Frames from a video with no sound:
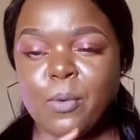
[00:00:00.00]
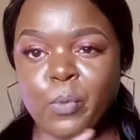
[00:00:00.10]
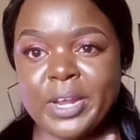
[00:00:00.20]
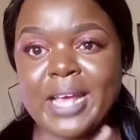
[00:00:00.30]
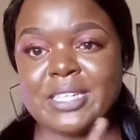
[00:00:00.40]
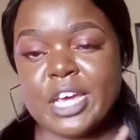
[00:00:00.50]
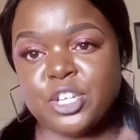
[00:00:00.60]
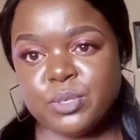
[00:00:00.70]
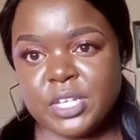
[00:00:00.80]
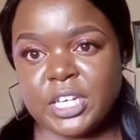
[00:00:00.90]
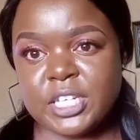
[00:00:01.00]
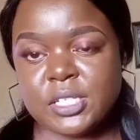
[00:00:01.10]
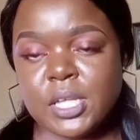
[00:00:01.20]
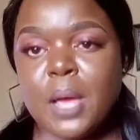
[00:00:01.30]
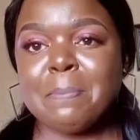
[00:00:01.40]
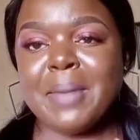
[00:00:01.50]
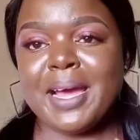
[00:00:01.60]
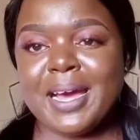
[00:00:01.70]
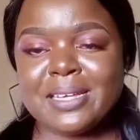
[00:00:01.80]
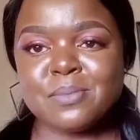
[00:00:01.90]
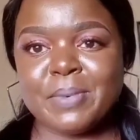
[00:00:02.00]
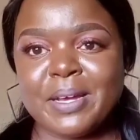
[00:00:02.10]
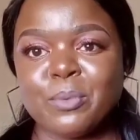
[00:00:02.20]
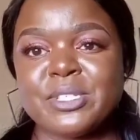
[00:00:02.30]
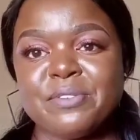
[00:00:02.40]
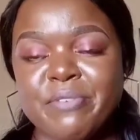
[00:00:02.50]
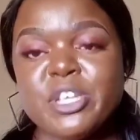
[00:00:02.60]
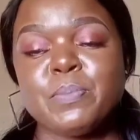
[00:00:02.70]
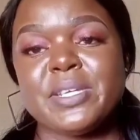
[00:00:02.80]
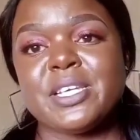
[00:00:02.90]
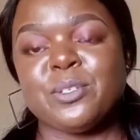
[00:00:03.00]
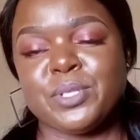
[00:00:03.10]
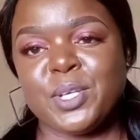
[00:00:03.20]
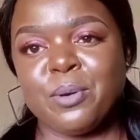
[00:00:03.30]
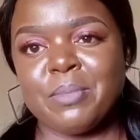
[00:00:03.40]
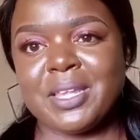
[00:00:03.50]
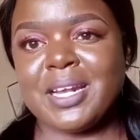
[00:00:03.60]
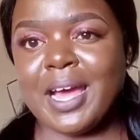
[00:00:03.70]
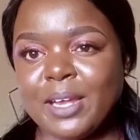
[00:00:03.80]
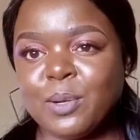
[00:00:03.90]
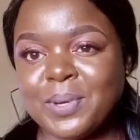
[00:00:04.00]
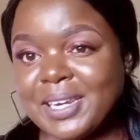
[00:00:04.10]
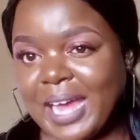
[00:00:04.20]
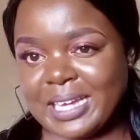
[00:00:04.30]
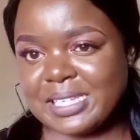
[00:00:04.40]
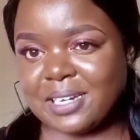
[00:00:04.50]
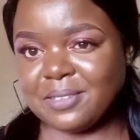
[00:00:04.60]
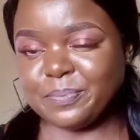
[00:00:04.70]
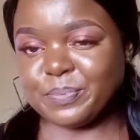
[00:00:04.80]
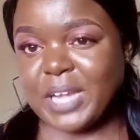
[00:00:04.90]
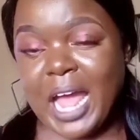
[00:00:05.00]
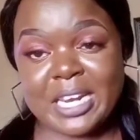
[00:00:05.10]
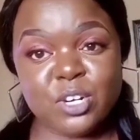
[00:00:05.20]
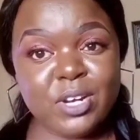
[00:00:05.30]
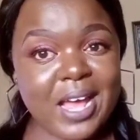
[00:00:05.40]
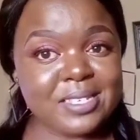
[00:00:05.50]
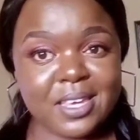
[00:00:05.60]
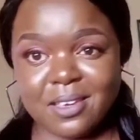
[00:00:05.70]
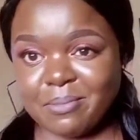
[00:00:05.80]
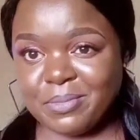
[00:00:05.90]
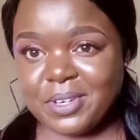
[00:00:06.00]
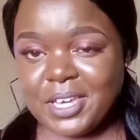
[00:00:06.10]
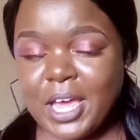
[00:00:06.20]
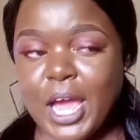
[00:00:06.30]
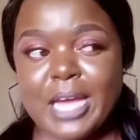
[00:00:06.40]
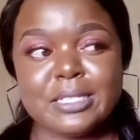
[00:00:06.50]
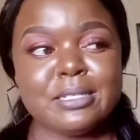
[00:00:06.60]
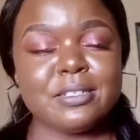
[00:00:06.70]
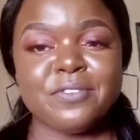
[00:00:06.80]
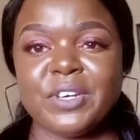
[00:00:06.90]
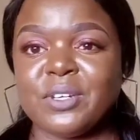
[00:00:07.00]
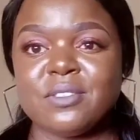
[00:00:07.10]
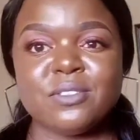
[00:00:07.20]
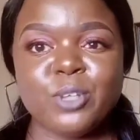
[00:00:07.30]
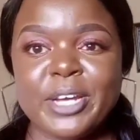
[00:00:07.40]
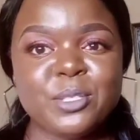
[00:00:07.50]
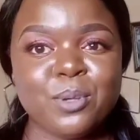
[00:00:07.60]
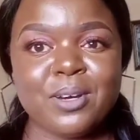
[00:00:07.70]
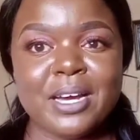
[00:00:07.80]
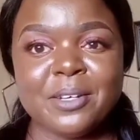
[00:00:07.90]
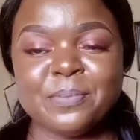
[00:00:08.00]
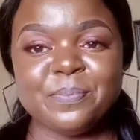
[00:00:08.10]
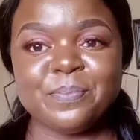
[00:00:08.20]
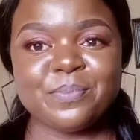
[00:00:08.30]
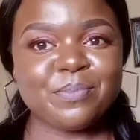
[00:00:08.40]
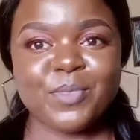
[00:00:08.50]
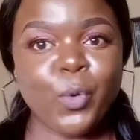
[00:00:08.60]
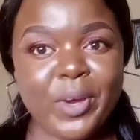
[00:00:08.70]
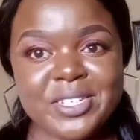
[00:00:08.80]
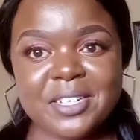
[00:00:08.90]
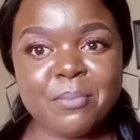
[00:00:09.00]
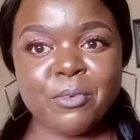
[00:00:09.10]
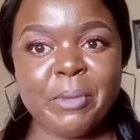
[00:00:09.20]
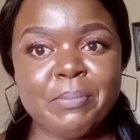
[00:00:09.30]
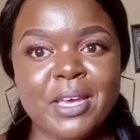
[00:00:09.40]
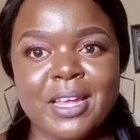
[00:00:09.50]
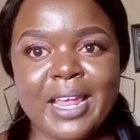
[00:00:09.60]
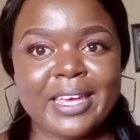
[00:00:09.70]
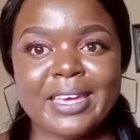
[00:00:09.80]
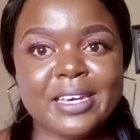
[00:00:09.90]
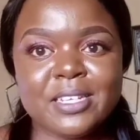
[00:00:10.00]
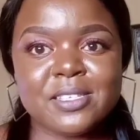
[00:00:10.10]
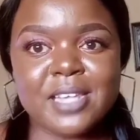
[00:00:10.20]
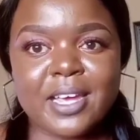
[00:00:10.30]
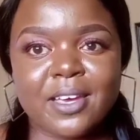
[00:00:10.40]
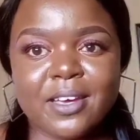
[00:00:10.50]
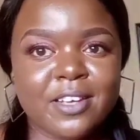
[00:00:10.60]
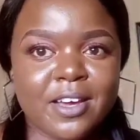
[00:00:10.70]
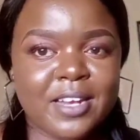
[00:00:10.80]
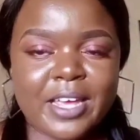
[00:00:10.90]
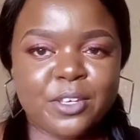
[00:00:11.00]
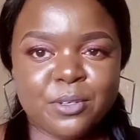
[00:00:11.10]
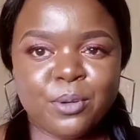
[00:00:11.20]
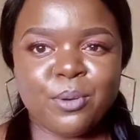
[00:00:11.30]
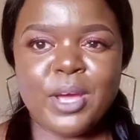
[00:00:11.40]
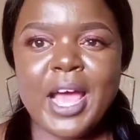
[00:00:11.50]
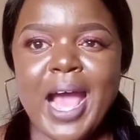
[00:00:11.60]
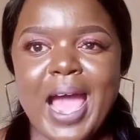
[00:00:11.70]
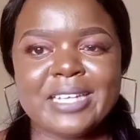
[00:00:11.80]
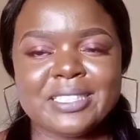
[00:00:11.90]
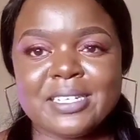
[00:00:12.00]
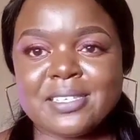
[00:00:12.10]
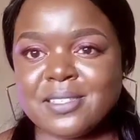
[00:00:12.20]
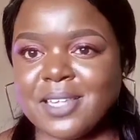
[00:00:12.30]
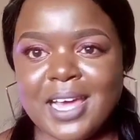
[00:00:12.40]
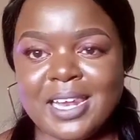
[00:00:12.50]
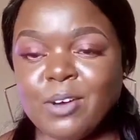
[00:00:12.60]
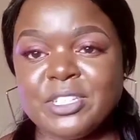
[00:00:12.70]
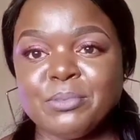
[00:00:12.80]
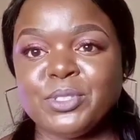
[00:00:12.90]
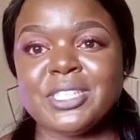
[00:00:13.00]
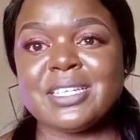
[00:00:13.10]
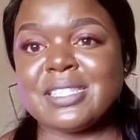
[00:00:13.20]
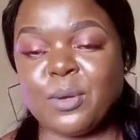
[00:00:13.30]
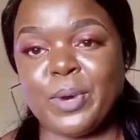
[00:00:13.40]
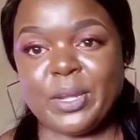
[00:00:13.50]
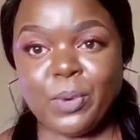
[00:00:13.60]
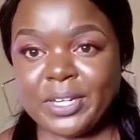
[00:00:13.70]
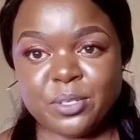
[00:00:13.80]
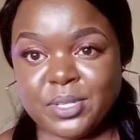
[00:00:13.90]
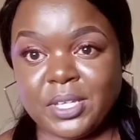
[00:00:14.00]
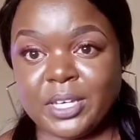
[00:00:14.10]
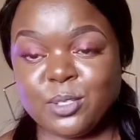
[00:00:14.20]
When I started using it, my husband was the first person to tell me that look lighter. I did not ask him. I didn't even try to question him or maybe like hint, like you know, I just allowed him to just think what he wanted to think.